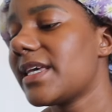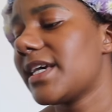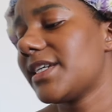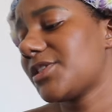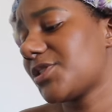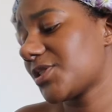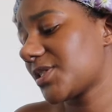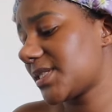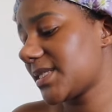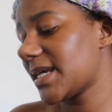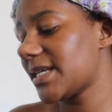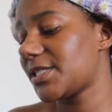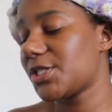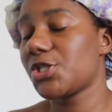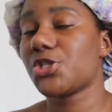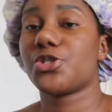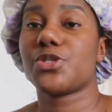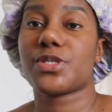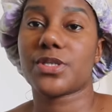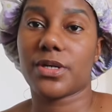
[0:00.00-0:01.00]
it does say
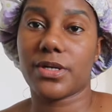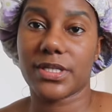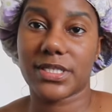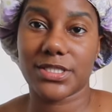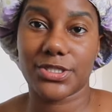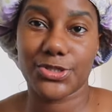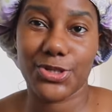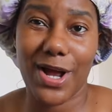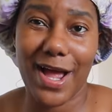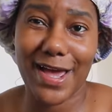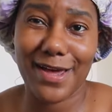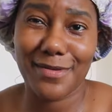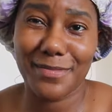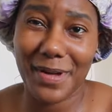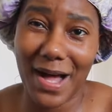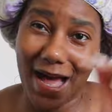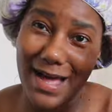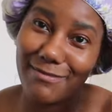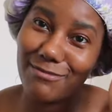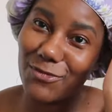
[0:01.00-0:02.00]
to use a hooded dryer,
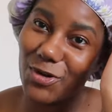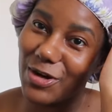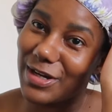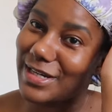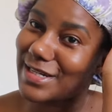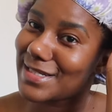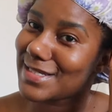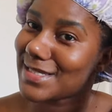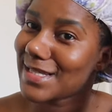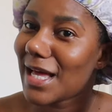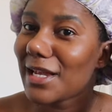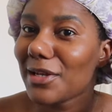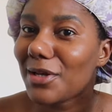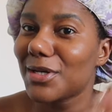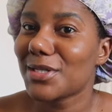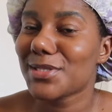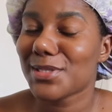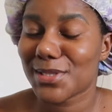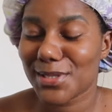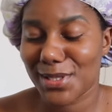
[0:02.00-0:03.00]
but I'm not in a
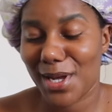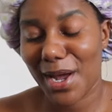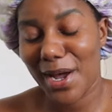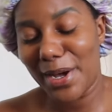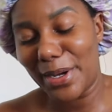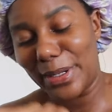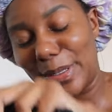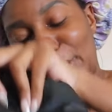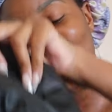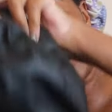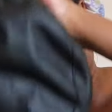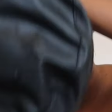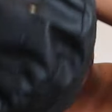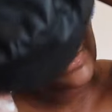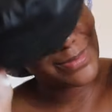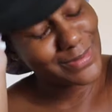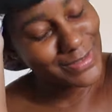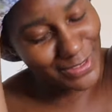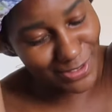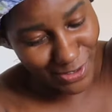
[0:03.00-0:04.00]
salon, so
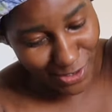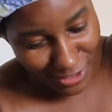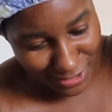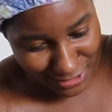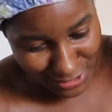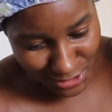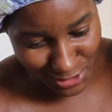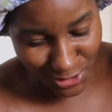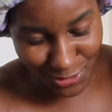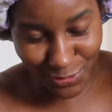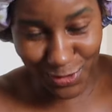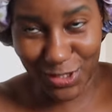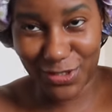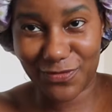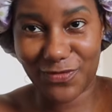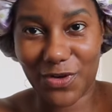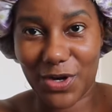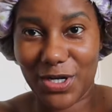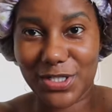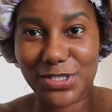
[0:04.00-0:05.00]
you gotta do what
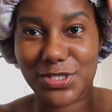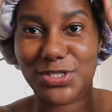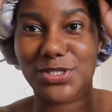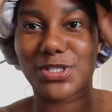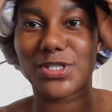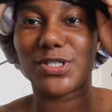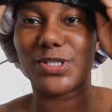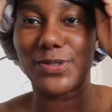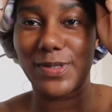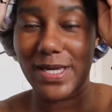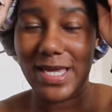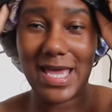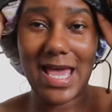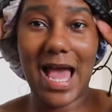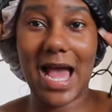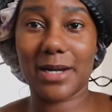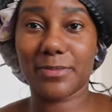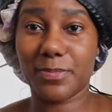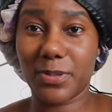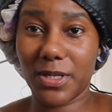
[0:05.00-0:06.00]
you've gotta do.
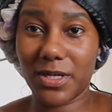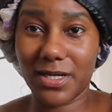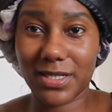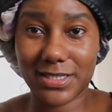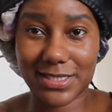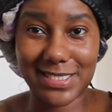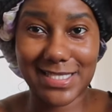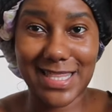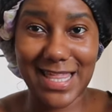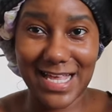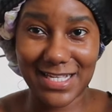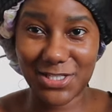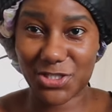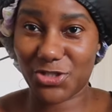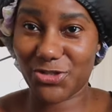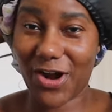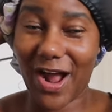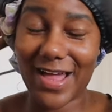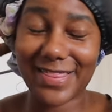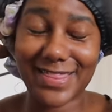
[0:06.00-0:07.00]
And plus,
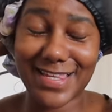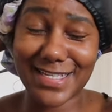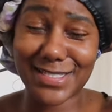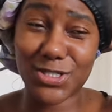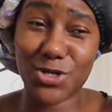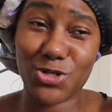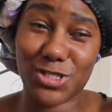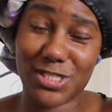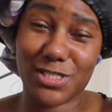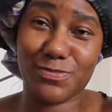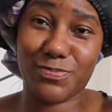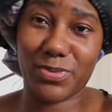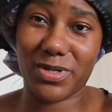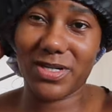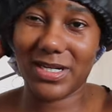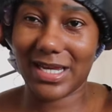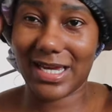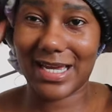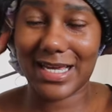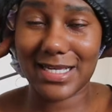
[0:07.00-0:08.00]
this hooded
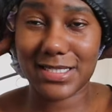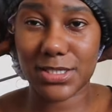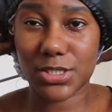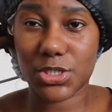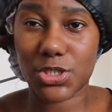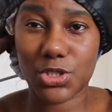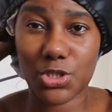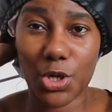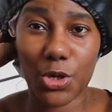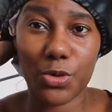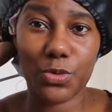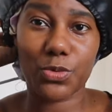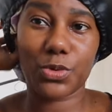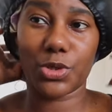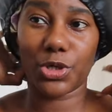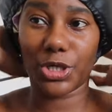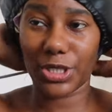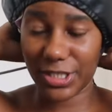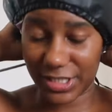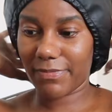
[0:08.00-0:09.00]
bonnet is so
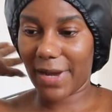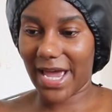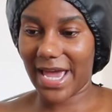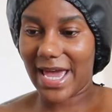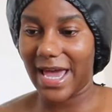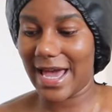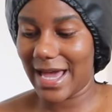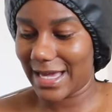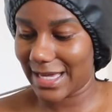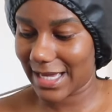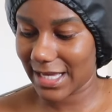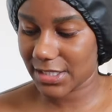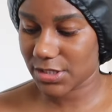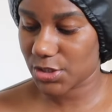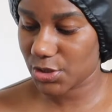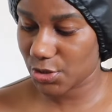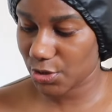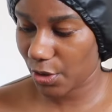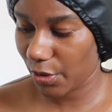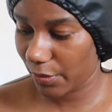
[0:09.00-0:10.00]
good. My hair
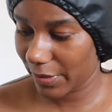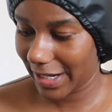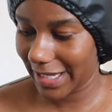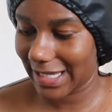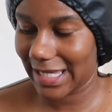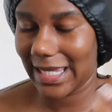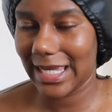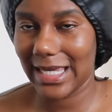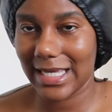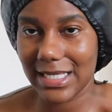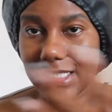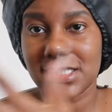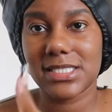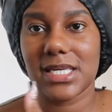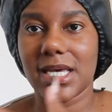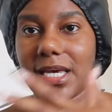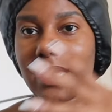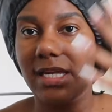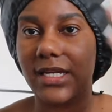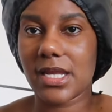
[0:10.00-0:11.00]
gets so like
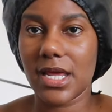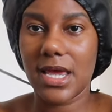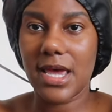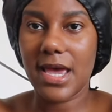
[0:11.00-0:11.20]
heated